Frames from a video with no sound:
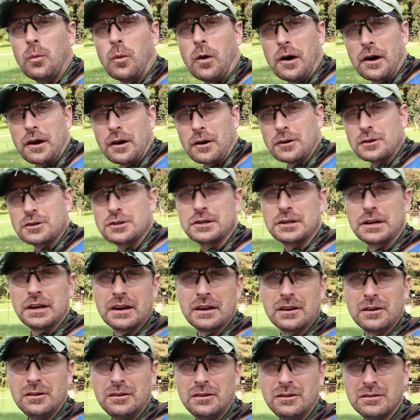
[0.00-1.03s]
wire
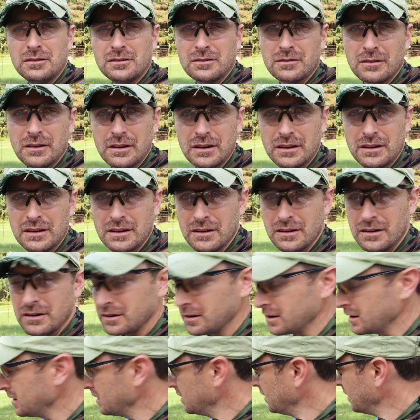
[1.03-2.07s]
channel right here